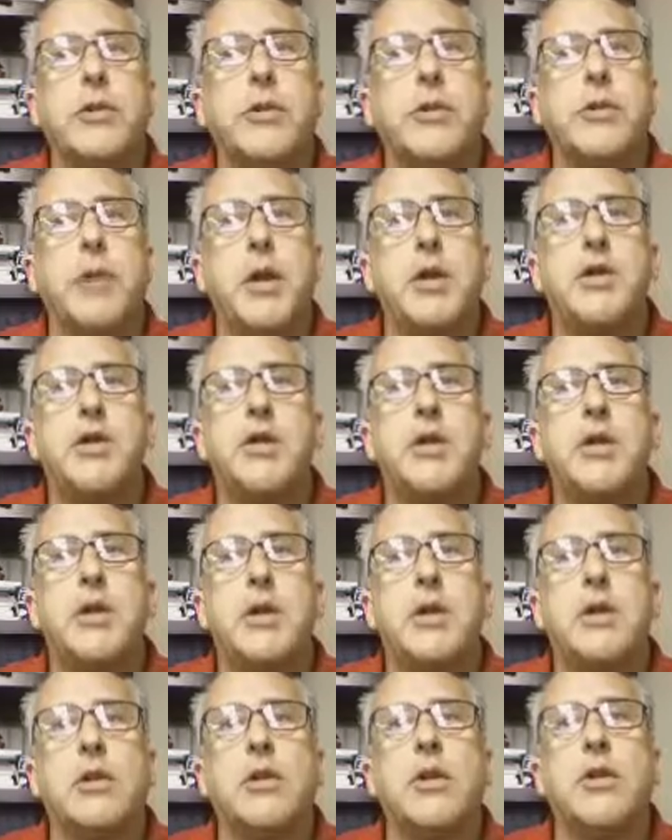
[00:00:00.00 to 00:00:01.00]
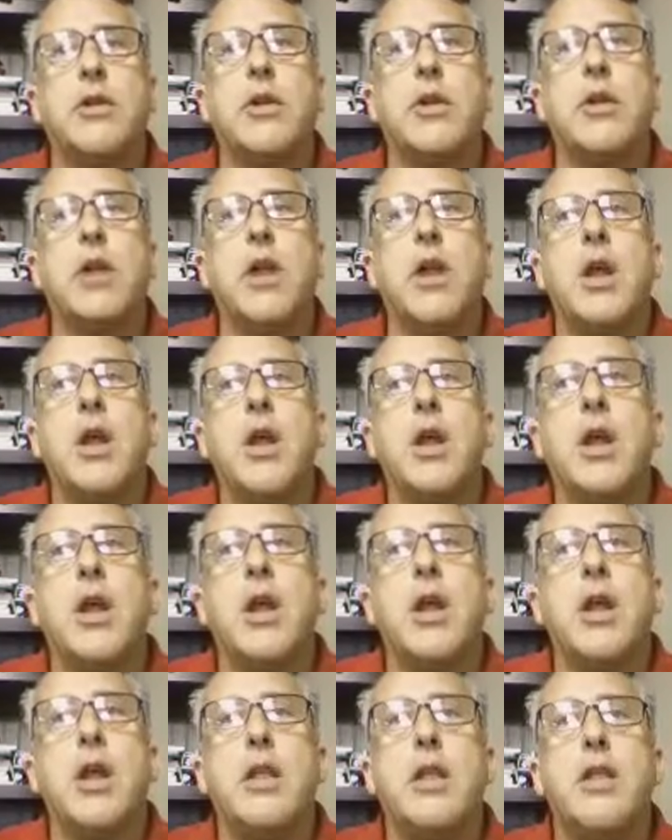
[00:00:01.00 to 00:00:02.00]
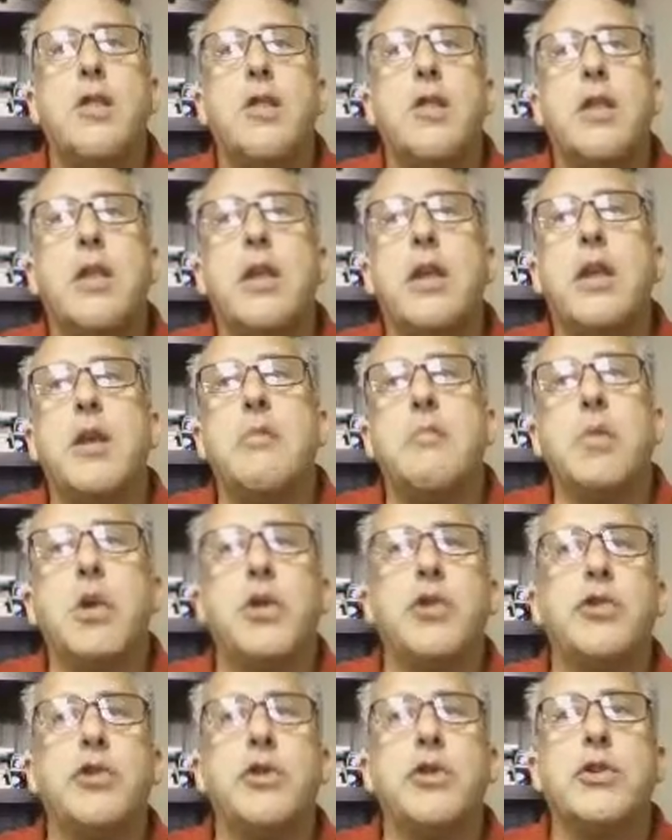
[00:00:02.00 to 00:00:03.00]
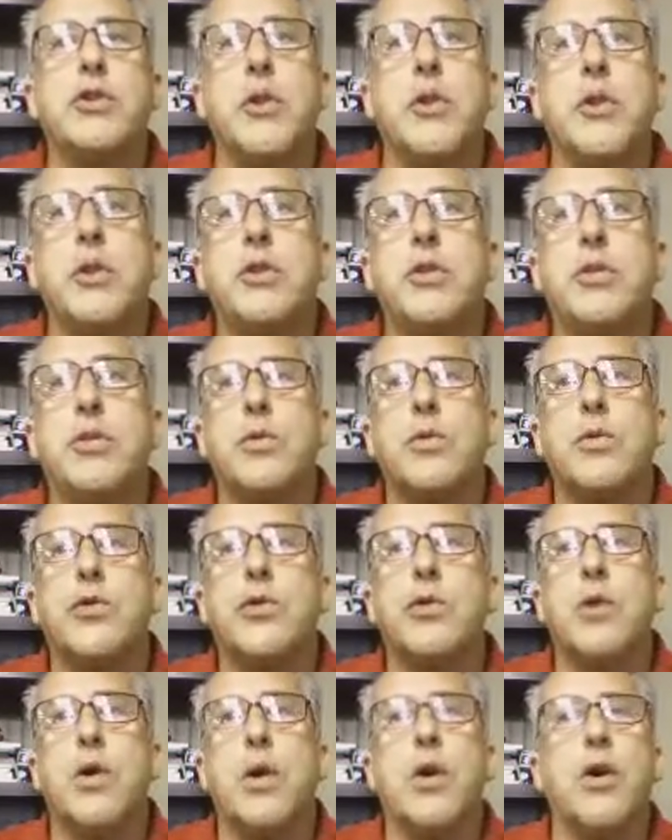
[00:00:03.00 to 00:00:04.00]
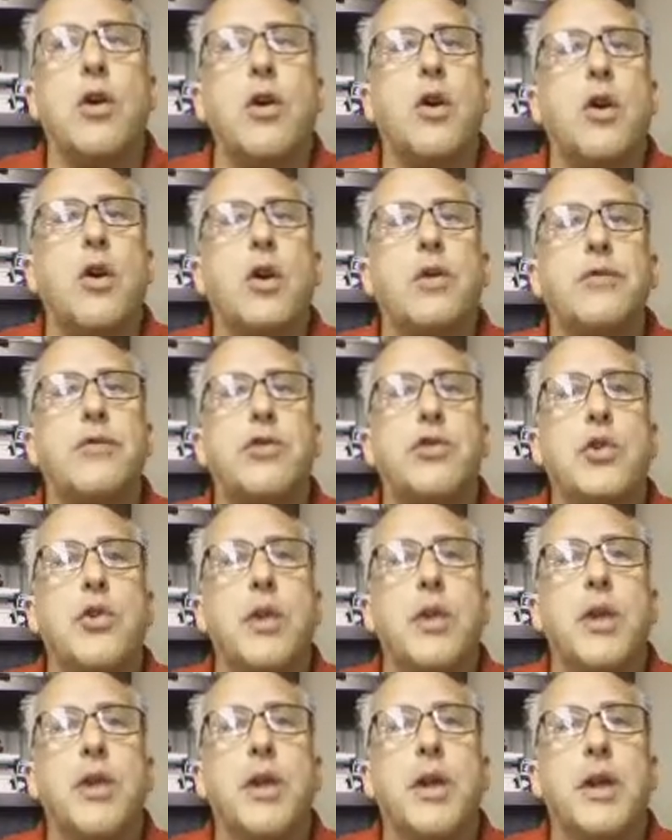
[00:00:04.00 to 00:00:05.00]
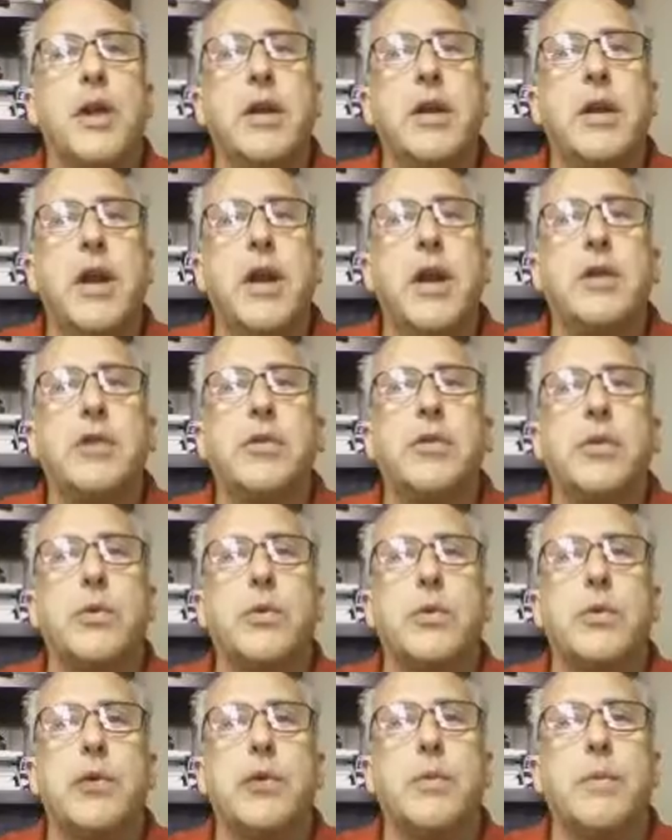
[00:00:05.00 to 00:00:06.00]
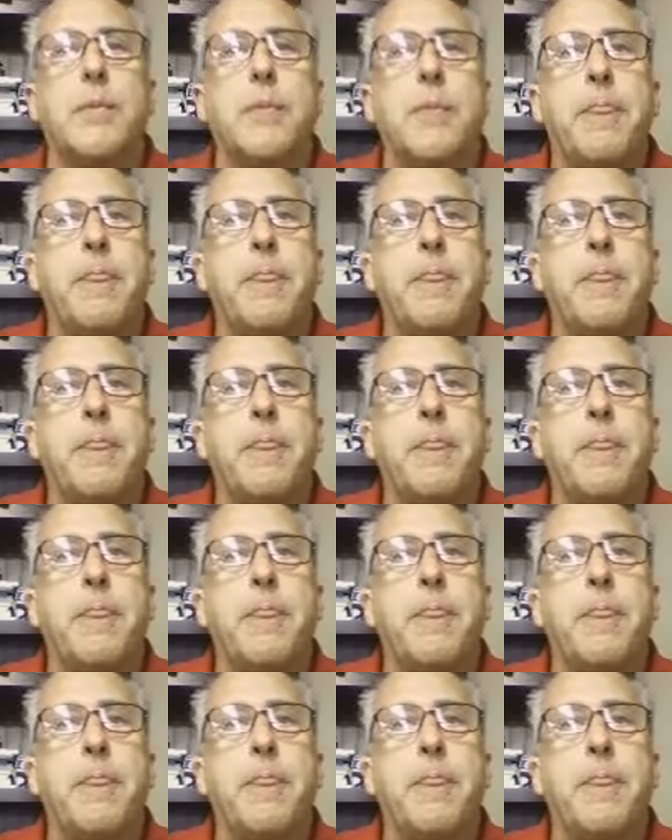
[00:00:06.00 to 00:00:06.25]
expansion, including the emerging trend towards greater offshoring and outsourcing.